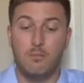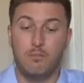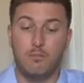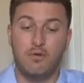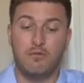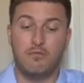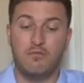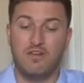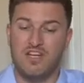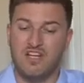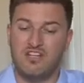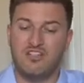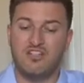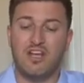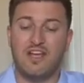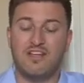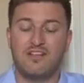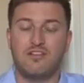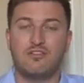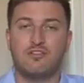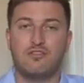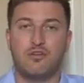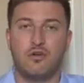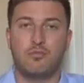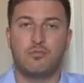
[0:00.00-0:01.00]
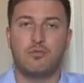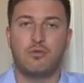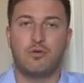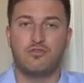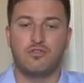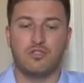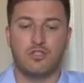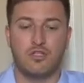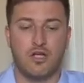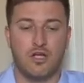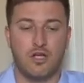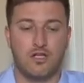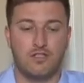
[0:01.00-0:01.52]
but each has its own pros
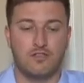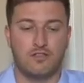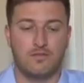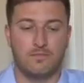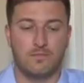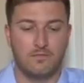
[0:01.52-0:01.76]
and cons.